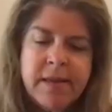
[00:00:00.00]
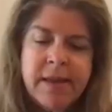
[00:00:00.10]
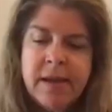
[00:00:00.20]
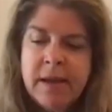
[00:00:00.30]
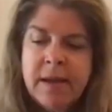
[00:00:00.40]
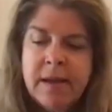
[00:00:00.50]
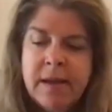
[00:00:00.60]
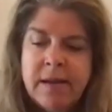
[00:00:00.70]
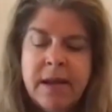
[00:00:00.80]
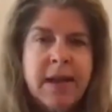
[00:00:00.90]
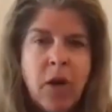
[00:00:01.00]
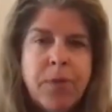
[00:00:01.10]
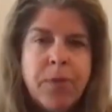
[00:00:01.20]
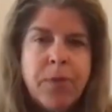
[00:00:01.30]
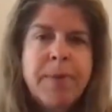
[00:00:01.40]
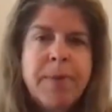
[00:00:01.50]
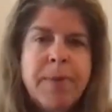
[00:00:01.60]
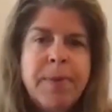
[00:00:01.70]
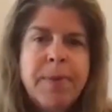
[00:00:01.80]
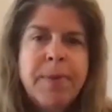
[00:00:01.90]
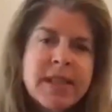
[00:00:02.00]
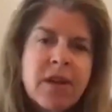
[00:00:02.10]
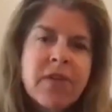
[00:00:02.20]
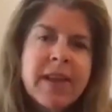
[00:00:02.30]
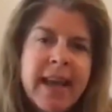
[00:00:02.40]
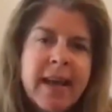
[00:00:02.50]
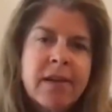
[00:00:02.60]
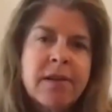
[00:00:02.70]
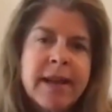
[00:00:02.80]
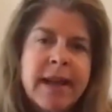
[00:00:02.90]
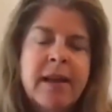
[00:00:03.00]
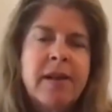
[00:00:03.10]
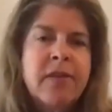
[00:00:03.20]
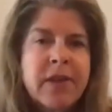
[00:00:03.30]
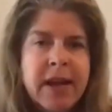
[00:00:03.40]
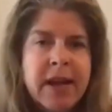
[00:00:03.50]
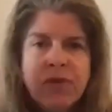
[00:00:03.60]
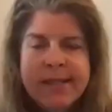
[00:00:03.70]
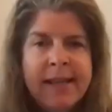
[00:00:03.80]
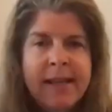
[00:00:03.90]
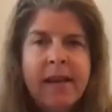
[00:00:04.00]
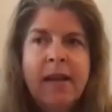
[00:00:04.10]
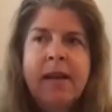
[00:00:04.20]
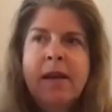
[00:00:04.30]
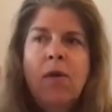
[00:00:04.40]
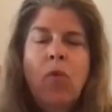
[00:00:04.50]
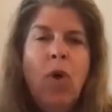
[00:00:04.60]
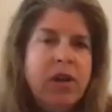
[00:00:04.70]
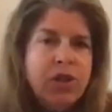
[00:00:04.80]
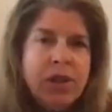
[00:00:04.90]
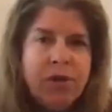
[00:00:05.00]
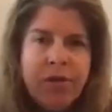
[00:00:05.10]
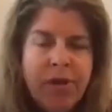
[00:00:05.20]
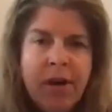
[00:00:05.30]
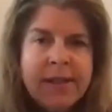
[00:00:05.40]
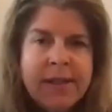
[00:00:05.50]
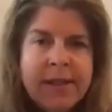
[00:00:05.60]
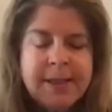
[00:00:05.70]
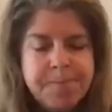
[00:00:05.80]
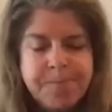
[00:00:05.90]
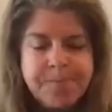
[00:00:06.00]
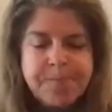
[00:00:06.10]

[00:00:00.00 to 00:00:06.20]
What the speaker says: think it can help you because you're focusing on the candle again instead of just sitting watching your thoughts.